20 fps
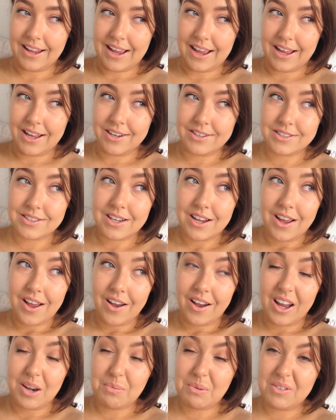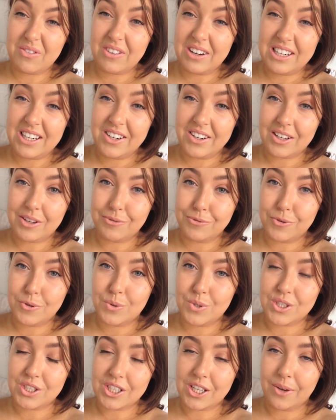And I've been really looking
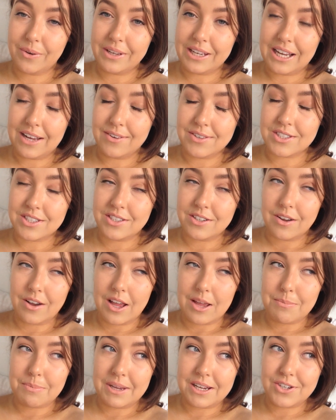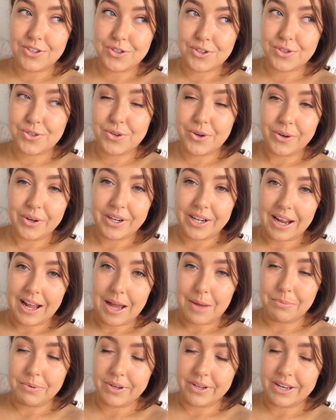forward to going out tonight, but it's just not going to
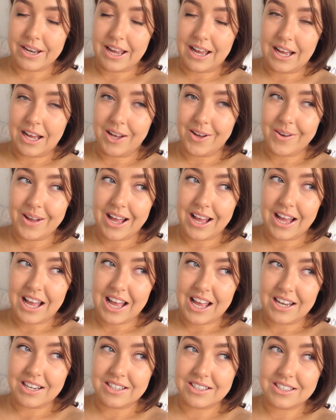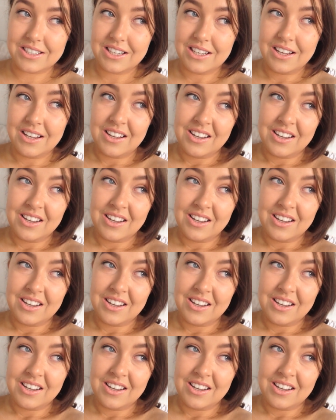happen now. And